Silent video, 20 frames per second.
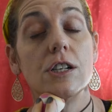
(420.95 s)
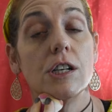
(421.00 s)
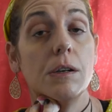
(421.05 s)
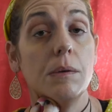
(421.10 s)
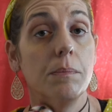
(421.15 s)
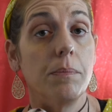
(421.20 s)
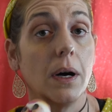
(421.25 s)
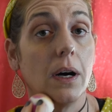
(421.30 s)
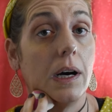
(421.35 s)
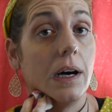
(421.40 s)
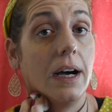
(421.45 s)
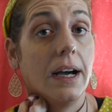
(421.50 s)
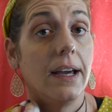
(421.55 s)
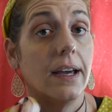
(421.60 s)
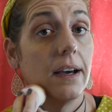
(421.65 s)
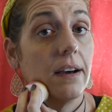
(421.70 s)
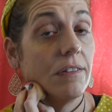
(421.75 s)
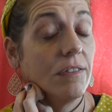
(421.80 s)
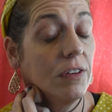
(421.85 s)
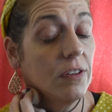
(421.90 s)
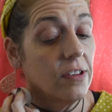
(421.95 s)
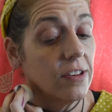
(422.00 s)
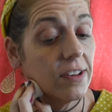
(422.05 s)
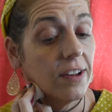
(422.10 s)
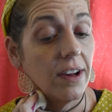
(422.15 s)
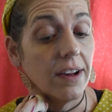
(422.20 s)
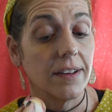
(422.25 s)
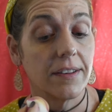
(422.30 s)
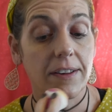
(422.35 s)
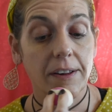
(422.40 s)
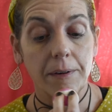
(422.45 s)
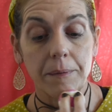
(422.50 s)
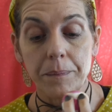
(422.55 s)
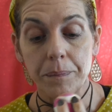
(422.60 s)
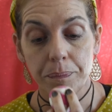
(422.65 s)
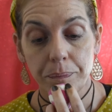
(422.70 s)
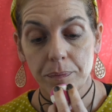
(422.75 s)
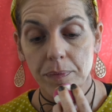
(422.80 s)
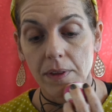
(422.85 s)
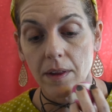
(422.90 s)
you buy a full size.
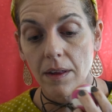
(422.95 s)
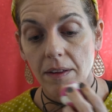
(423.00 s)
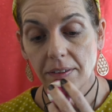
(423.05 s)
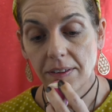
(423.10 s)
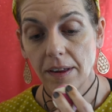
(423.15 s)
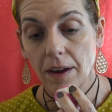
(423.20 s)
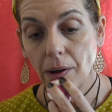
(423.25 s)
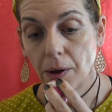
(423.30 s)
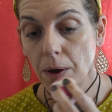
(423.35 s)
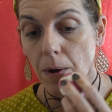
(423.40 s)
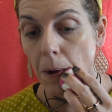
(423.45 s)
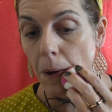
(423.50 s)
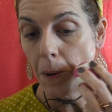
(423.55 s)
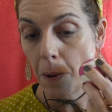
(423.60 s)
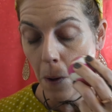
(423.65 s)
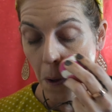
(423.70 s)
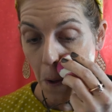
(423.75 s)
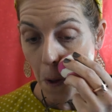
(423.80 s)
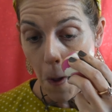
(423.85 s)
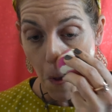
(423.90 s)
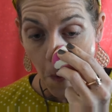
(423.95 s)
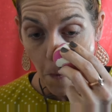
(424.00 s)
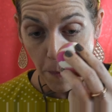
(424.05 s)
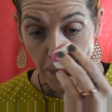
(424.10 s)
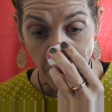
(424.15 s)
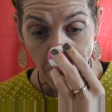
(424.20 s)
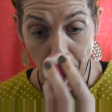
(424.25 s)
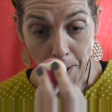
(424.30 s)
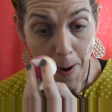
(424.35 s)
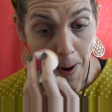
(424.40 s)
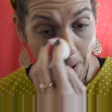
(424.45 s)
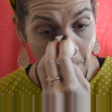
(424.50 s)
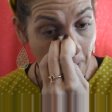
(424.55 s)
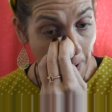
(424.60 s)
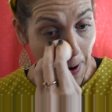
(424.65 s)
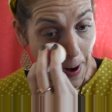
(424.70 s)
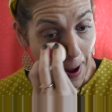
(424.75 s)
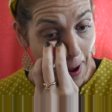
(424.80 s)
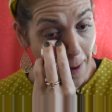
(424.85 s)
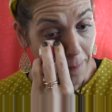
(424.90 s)
So there
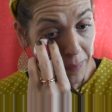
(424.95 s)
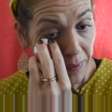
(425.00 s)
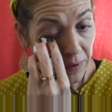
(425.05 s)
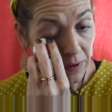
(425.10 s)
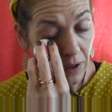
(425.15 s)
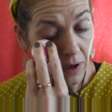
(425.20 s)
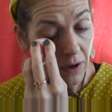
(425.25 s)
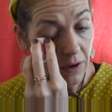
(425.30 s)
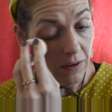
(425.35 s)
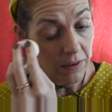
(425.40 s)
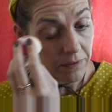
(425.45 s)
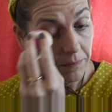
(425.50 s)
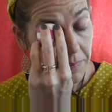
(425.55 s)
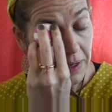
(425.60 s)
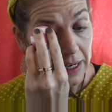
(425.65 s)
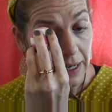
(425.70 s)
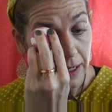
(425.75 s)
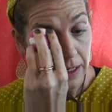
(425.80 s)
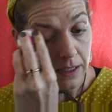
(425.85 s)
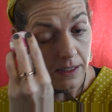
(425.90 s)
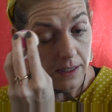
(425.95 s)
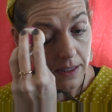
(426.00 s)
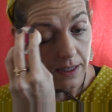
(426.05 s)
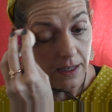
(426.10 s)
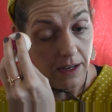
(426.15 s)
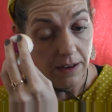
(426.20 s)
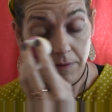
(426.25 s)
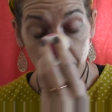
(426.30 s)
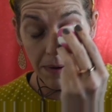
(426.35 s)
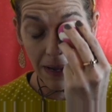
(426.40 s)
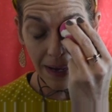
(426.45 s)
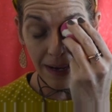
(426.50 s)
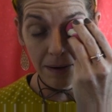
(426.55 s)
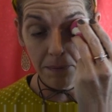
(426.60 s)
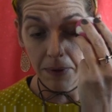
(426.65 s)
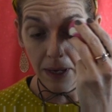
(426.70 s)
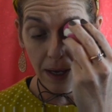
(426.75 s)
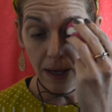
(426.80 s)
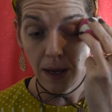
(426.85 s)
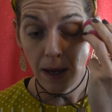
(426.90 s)
are a couple of minis that have made
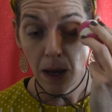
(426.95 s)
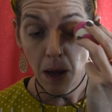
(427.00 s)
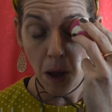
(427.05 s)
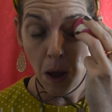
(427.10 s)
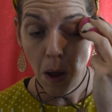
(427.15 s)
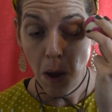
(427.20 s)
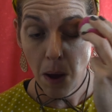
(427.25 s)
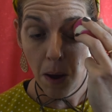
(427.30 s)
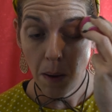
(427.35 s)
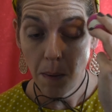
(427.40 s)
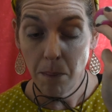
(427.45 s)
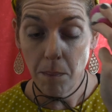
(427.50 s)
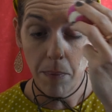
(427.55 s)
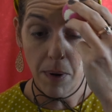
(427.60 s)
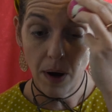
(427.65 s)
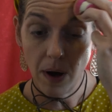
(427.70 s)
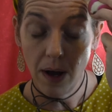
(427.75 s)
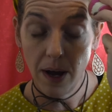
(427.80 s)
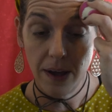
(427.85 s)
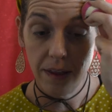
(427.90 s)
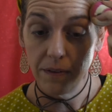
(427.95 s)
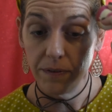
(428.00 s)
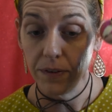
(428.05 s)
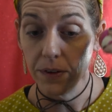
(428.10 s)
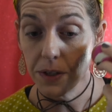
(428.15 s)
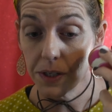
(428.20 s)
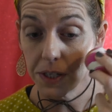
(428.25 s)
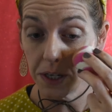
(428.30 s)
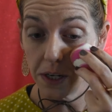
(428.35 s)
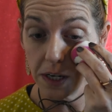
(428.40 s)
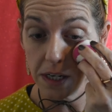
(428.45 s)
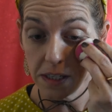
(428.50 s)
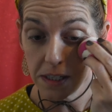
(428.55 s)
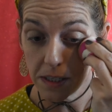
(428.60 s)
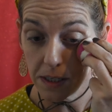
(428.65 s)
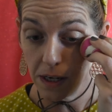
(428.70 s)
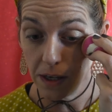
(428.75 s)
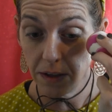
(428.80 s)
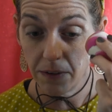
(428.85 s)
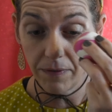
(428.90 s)
me buy the full size.
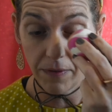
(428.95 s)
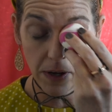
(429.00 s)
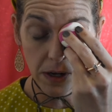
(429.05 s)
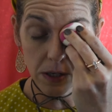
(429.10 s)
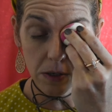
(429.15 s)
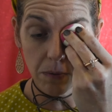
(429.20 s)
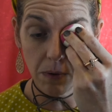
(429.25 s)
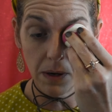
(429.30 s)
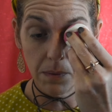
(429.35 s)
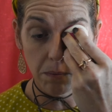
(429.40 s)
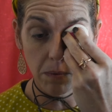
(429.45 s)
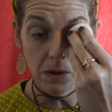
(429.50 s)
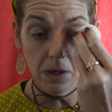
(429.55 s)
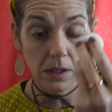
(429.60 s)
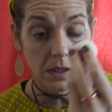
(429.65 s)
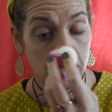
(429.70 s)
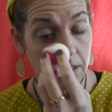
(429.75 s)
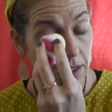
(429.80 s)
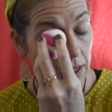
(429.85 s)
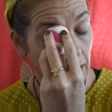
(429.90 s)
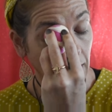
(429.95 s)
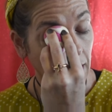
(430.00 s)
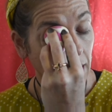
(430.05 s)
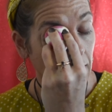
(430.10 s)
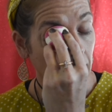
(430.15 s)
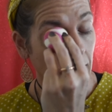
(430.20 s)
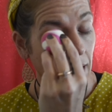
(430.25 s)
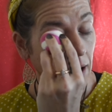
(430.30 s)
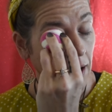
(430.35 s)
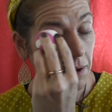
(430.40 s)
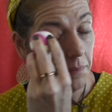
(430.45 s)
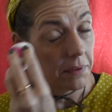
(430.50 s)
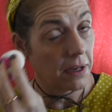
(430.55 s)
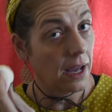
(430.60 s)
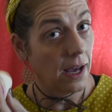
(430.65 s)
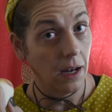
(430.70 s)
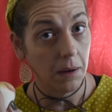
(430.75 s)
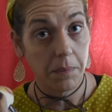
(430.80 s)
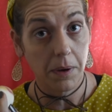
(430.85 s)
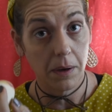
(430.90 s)
So the first one was the
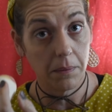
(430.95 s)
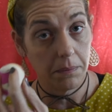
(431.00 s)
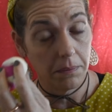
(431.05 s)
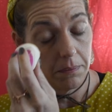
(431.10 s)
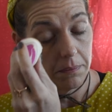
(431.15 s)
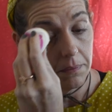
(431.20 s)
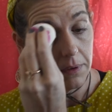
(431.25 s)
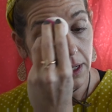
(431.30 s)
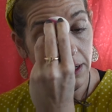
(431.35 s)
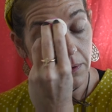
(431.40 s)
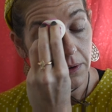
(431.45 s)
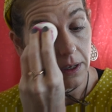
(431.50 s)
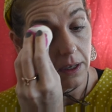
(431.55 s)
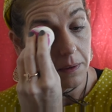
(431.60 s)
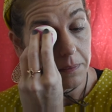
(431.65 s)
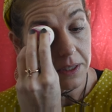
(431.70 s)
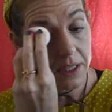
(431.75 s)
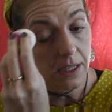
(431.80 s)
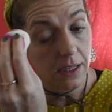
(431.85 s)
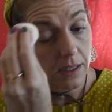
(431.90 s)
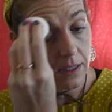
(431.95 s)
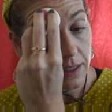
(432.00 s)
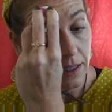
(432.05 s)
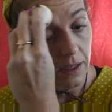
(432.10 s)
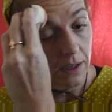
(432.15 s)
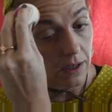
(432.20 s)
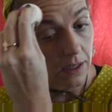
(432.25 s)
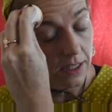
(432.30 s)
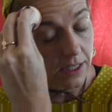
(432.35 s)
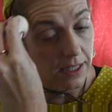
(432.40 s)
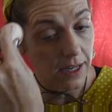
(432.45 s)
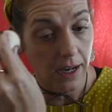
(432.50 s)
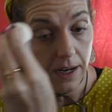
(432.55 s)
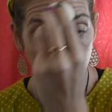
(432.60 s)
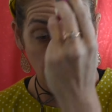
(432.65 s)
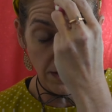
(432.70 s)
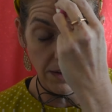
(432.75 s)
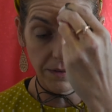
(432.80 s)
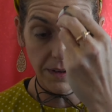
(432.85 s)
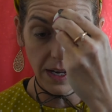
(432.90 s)
Colourpop liquid lipstick. So I
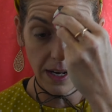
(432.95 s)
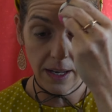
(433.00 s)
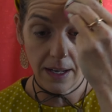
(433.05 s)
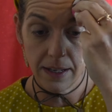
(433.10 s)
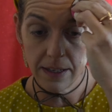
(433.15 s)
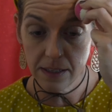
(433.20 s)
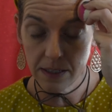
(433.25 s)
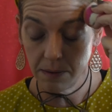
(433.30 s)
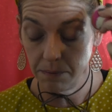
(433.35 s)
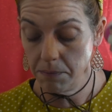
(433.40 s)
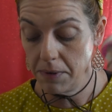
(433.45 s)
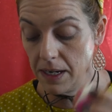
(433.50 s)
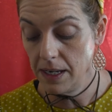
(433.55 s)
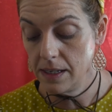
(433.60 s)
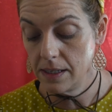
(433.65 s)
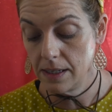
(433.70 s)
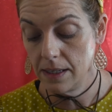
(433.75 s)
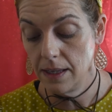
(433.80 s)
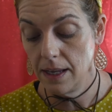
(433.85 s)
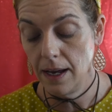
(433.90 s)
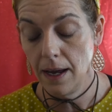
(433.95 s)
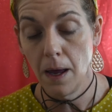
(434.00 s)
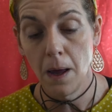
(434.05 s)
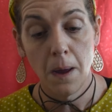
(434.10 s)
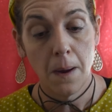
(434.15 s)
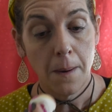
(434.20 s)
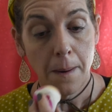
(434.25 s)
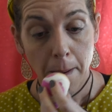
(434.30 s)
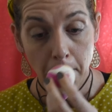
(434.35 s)
started off getting some minis in that,